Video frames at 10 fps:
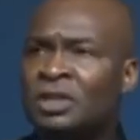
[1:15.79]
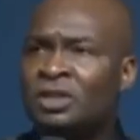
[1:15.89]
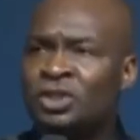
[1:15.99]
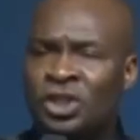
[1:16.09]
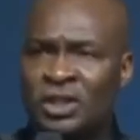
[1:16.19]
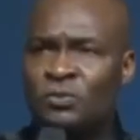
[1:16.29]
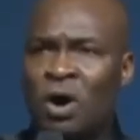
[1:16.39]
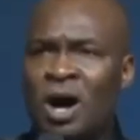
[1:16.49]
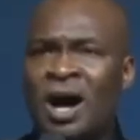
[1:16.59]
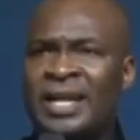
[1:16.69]
just
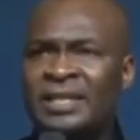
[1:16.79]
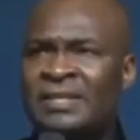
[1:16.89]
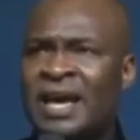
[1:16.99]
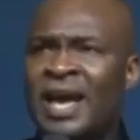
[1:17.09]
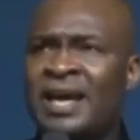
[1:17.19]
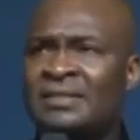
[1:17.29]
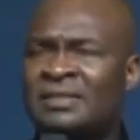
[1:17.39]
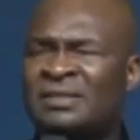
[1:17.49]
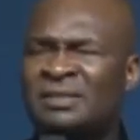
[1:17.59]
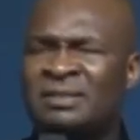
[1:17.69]
what he
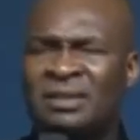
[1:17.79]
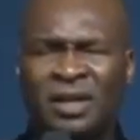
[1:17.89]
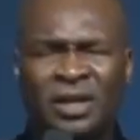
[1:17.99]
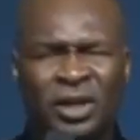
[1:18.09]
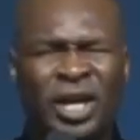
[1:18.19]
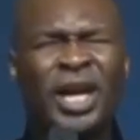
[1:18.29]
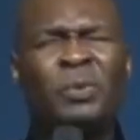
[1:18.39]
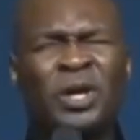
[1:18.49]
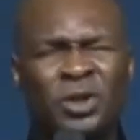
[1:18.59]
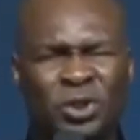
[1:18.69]
says he
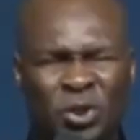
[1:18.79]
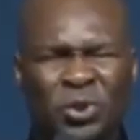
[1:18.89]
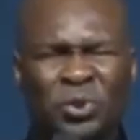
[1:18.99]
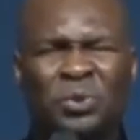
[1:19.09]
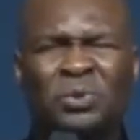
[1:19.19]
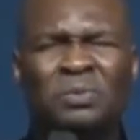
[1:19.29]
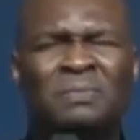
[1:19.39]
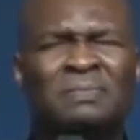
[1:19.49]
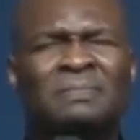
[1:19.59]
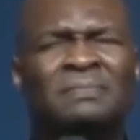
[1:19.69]
will
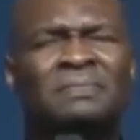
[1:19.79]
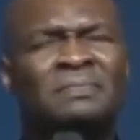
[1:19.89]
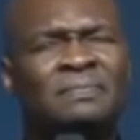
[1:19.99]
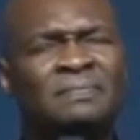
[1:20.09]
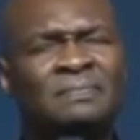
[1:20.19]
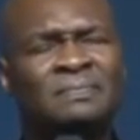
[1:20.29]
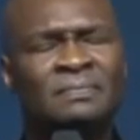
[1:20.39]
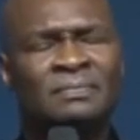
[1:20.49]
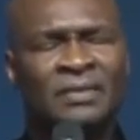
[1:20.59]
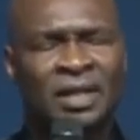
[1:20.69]
do.
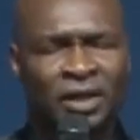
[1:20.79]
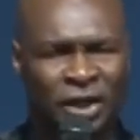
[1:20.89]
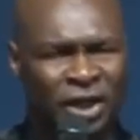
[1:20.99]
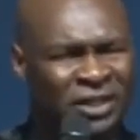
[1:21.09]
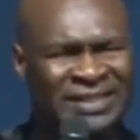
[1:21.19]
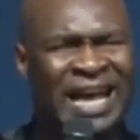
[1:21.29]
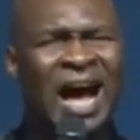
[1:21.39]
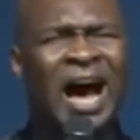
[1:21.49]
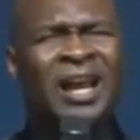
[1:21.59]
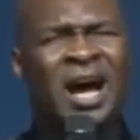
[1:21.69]
He's
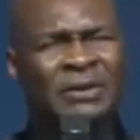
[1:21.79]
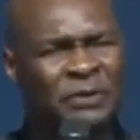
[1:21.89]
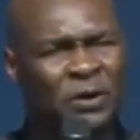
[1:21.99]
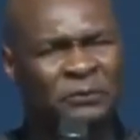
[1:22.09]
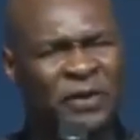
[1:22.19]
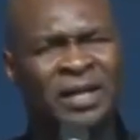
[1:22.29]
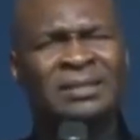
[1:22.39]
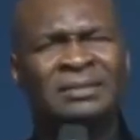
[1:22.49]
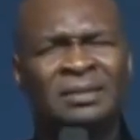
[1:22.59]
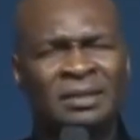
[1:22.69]
God as well as
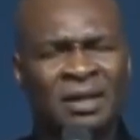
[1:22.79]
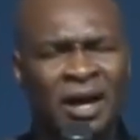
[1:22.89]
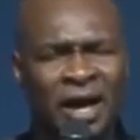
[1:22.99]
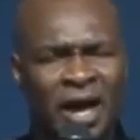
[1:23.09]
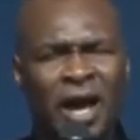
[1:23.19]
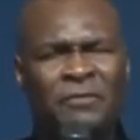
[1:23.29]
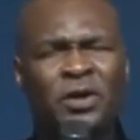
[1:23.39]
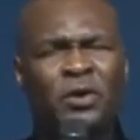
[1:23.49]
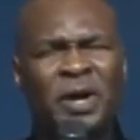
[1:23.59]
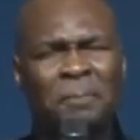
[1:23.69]

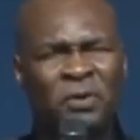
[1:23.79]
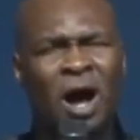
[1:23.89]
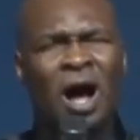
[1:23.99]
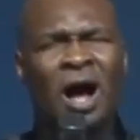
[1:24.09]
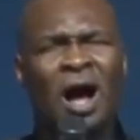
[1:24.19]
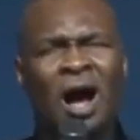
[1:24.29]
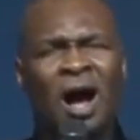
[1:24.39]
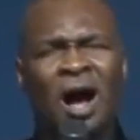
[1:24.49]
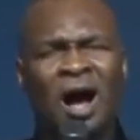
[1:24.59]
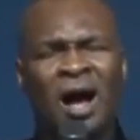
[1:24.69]
me.
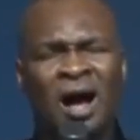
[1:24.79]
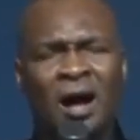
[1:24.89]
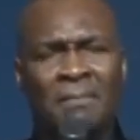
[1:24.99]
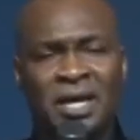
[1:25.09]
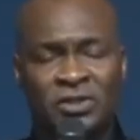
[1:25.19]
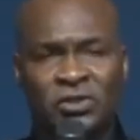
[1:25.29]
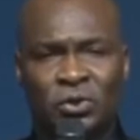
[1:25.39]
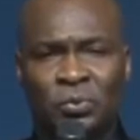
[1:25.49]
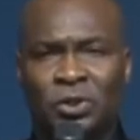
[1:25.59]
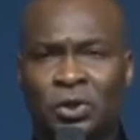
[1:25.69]
Every promise to
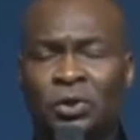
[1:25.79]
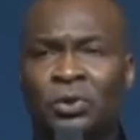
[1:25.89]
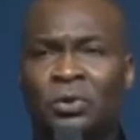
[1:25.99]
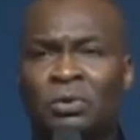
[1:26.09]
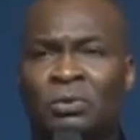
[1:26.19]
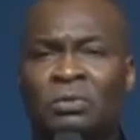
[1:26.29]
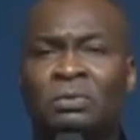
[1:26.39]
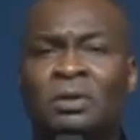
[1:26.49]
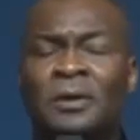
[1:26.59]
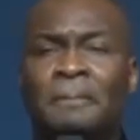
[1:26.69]

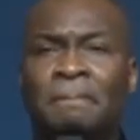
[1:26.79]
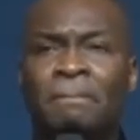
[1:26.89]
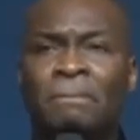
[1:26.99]
you.